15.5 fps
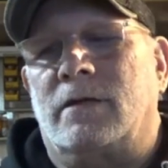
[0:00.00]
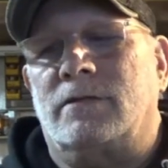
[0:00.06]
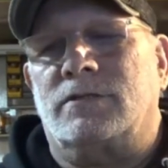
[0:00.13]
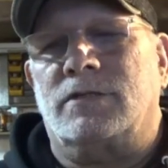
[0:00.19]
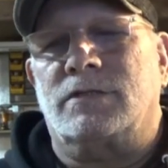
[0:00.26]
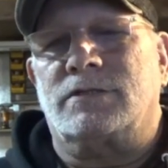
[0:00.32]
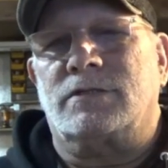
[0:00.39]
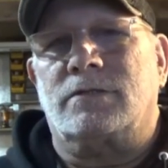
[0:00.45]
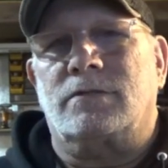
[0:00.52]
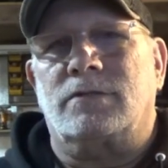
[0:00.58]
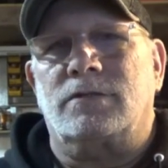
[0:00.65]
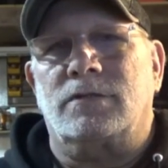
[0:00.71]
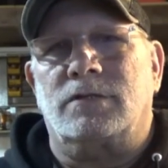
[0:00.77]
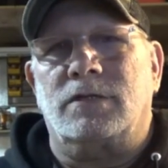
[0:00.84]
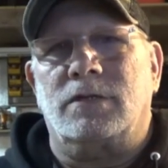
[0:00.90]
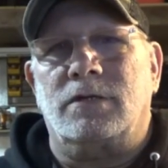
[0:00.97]
just
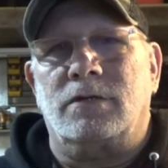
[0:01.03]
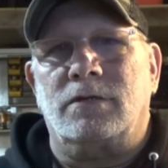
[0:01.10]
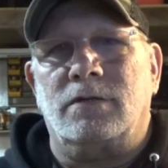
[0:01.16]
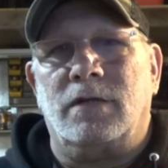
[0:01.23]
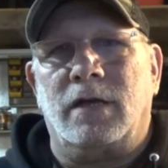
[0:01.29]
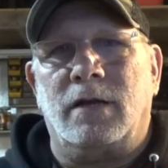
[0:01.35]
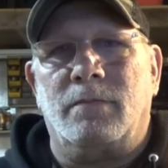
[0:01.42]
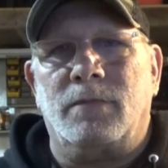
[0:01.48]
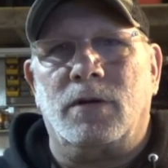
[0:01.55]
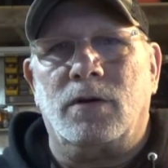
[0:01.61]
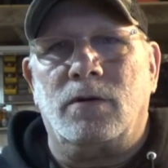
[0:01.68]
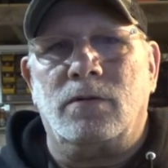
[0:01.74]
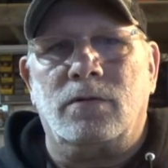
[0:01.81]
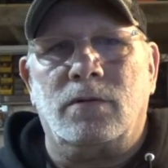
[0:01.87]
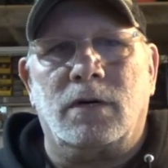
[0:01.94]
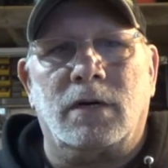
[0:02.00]
to let them
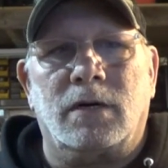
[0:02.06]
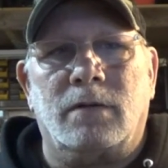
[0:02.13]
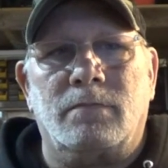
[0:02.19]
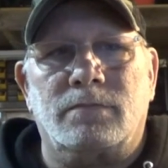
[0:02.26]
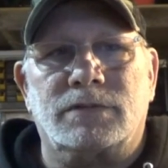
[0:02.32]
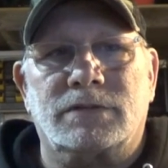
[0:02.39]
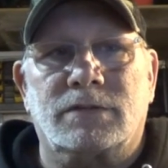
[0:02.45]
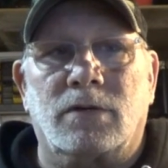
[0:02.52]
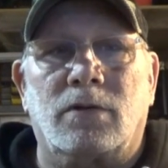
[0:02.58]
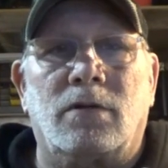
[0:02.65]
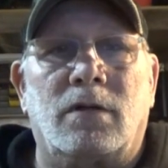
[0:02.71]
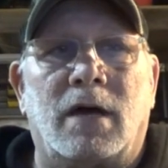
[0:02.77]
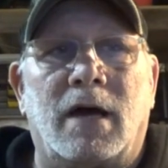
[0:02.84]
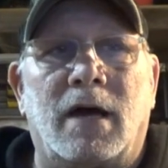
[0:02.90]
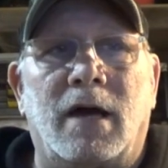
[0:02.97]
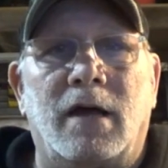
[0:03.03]
know, still
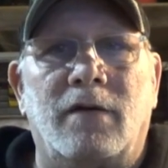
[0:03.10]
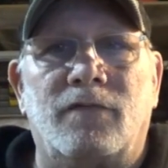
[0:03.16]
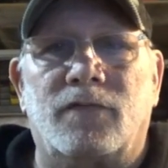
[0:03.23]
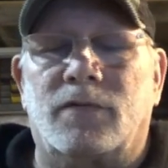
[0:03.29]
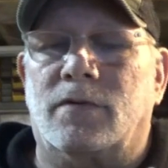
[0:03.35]
alive.